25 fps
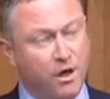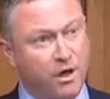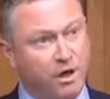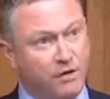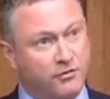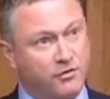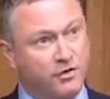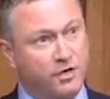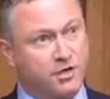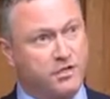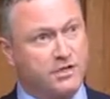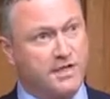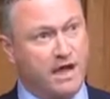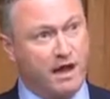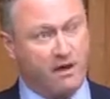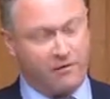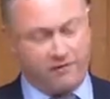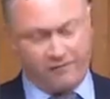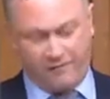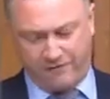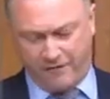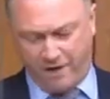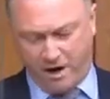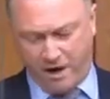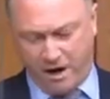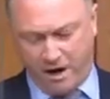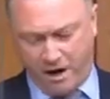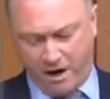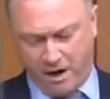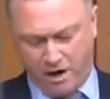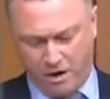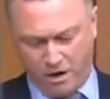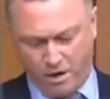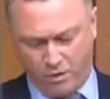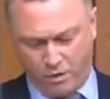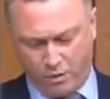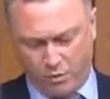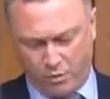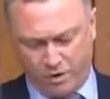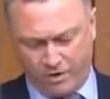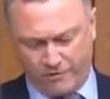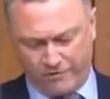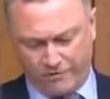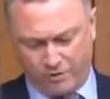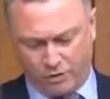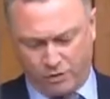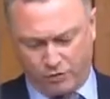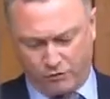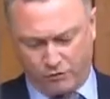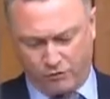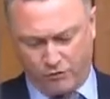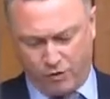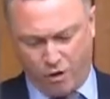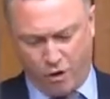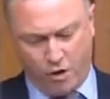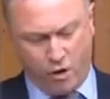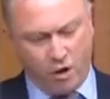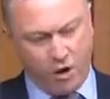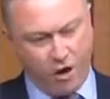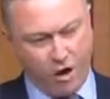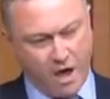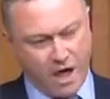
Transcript: of just how far we've gone wrong.